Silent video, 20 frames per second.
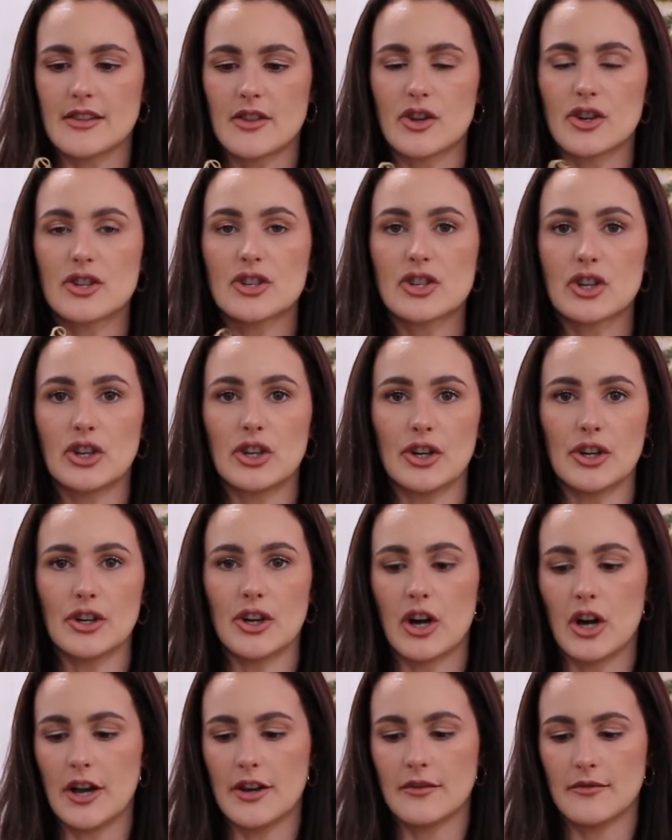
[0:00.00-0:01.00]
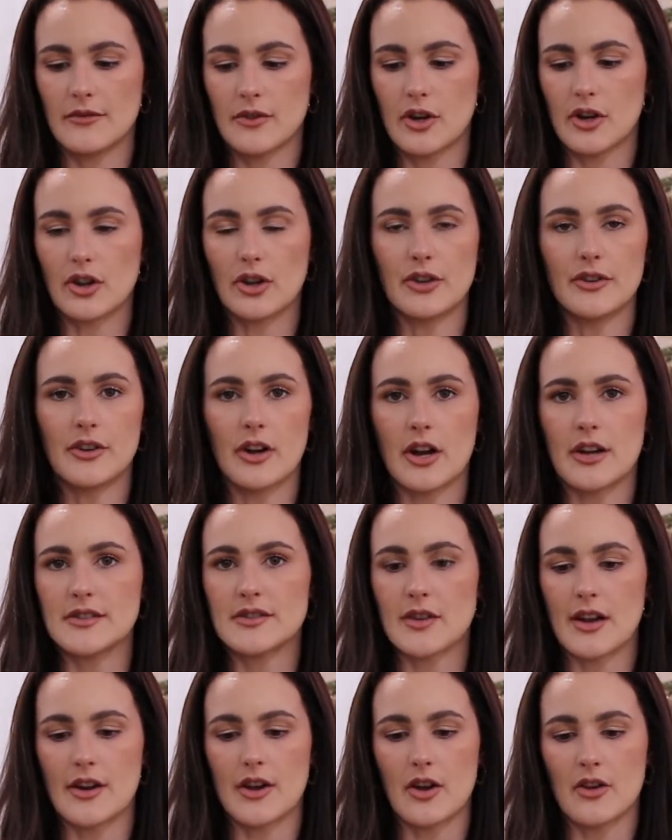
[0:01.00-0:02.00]
They're secured on, they're glued on,
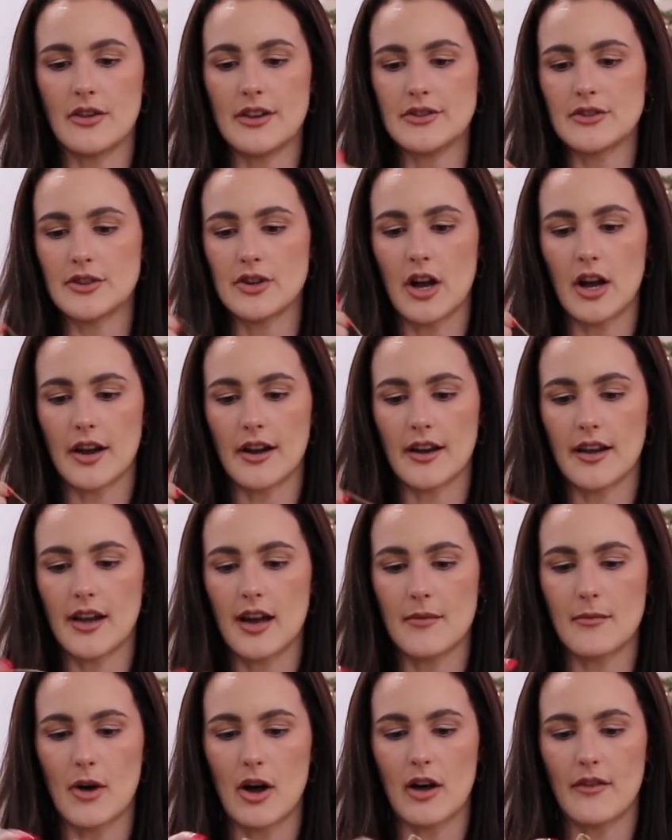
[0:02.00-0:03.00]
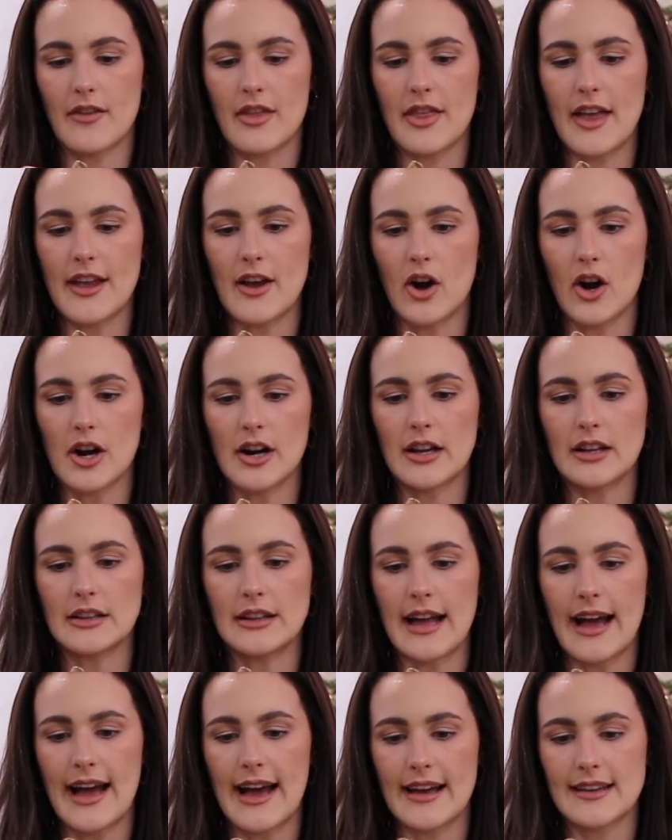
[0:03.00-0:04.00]
so I know these are not going to come off. They are
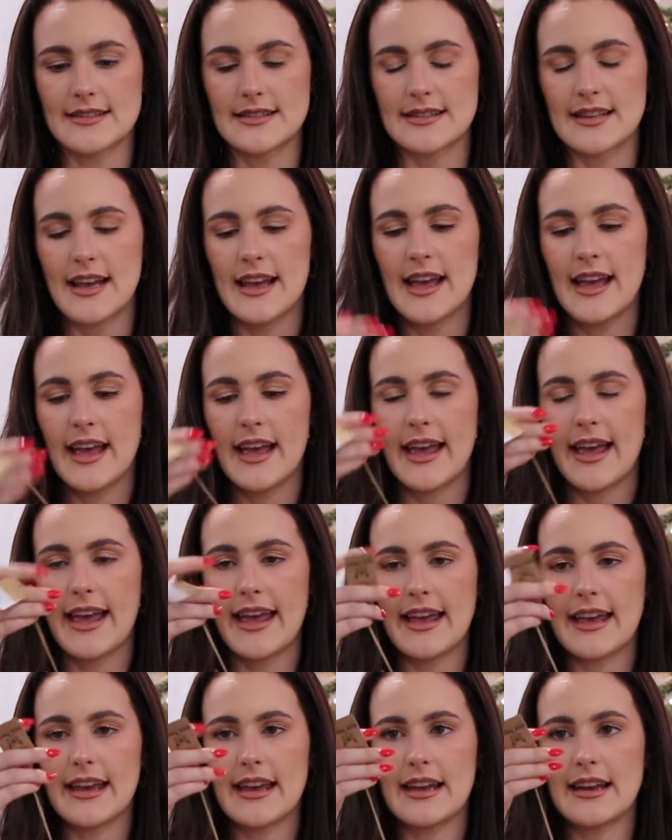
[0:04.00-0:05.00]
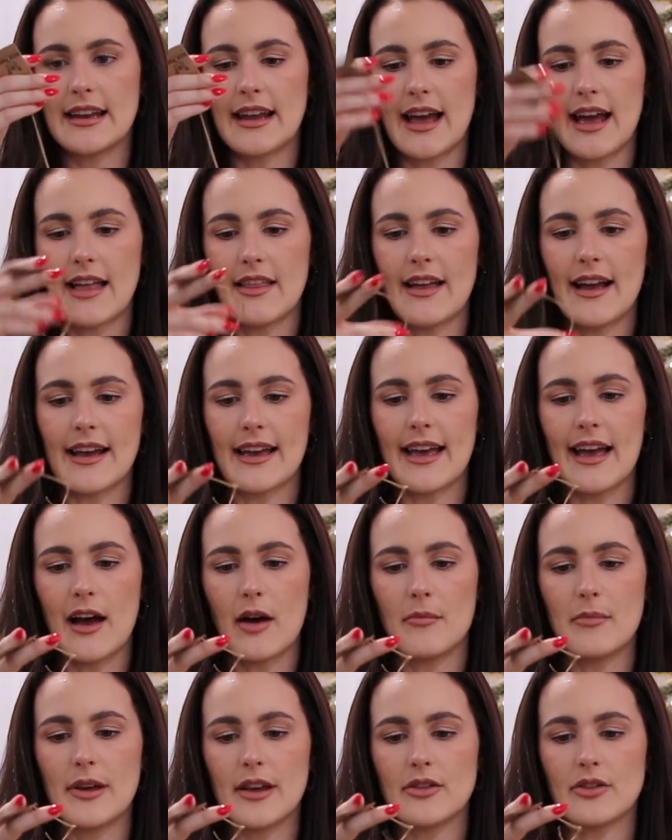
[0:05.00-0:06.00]
glass, and I like
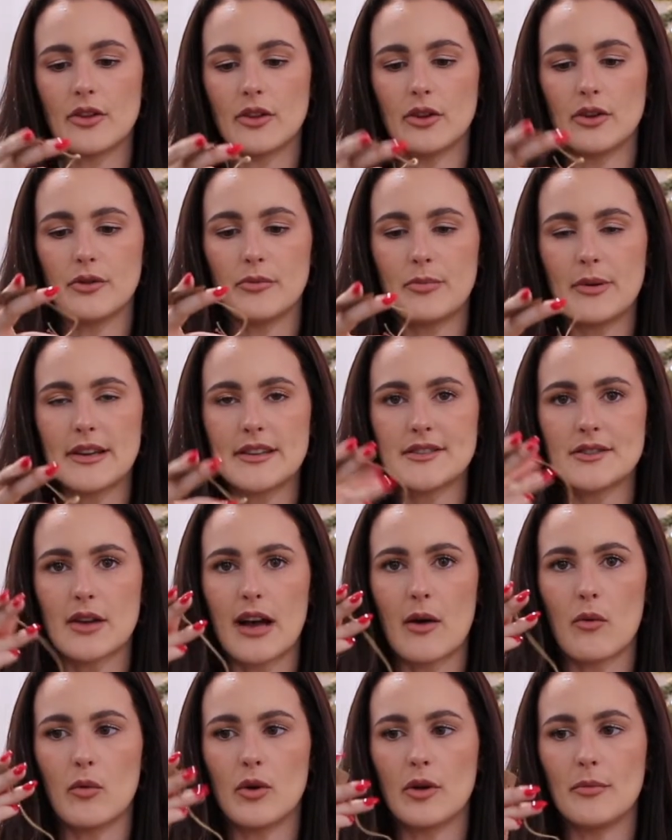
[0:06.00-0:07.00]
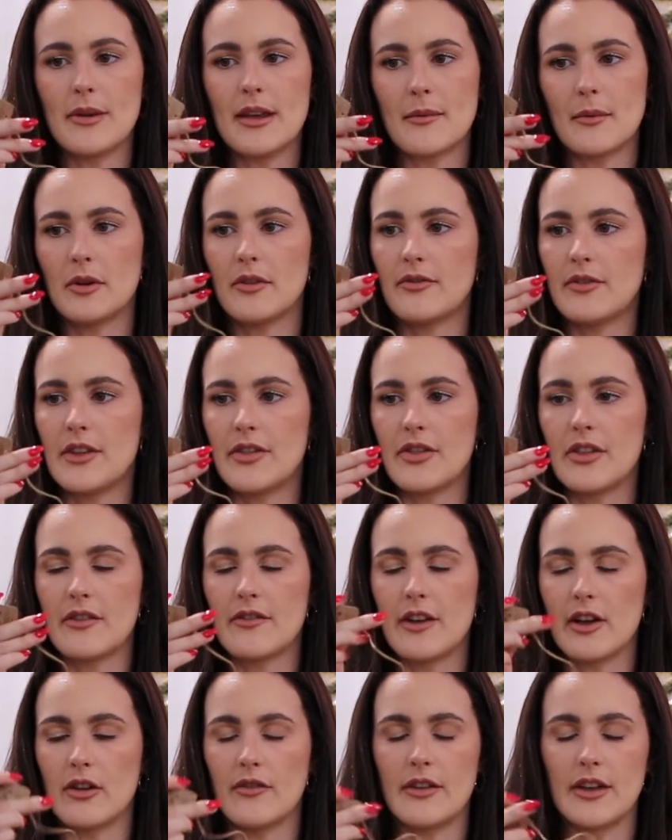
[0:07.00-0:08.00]
how big the loop is, so I will be able to fit the
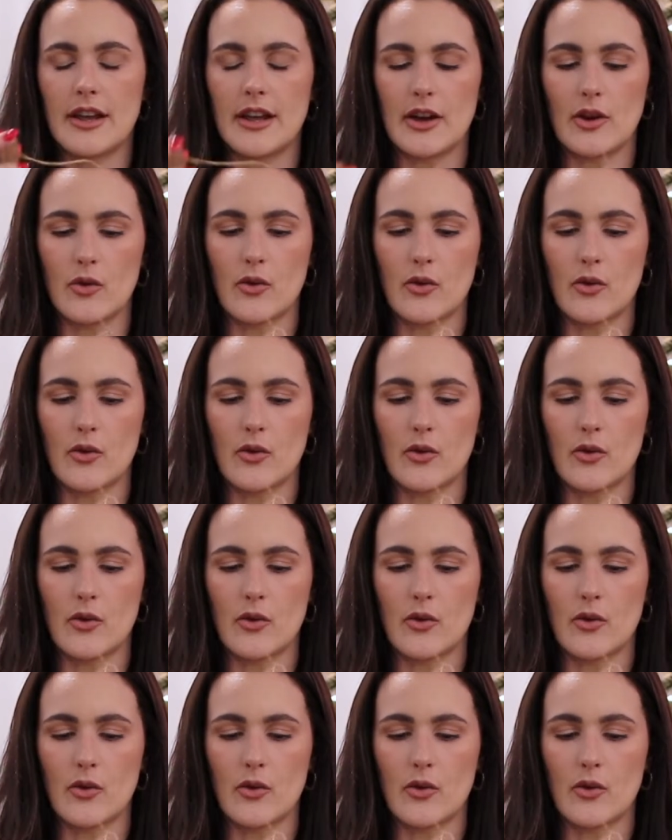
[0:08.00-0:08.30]
velvet